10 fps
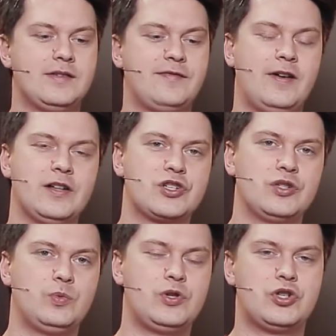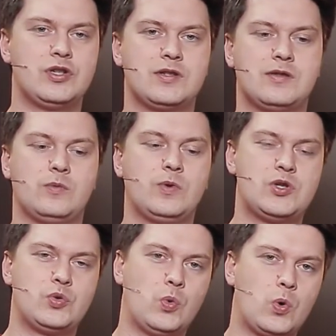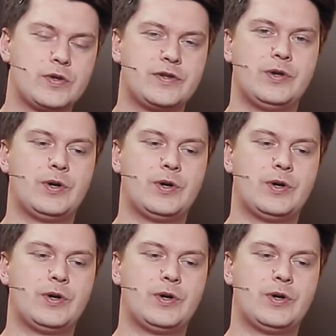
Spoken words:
The function which worth your